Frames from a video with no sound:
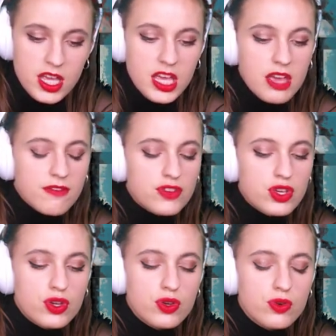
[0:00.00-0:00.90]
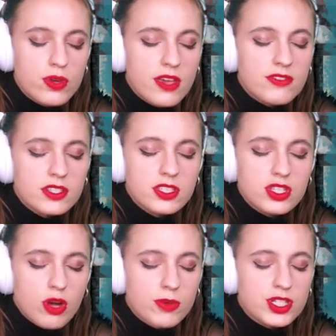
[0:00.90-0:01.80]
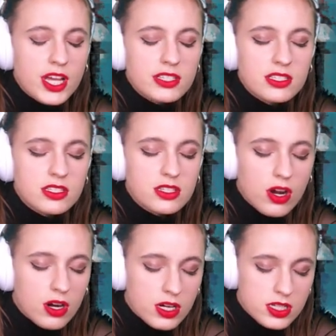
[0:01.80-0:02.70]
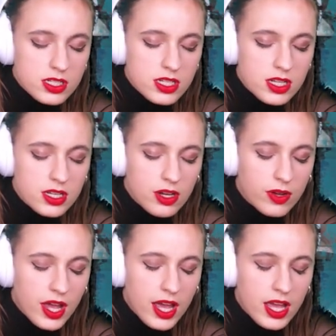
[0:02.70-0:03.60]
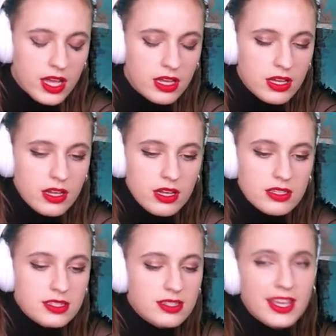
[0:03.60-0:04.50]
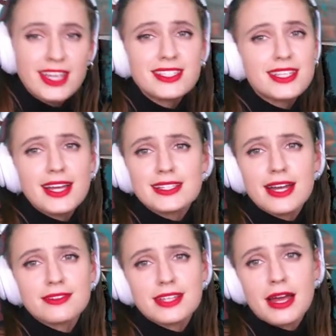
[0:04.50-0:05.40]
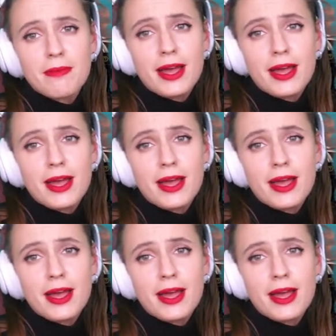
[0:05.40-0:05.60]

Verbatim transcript: If you even so much as start, okay? The insects outside of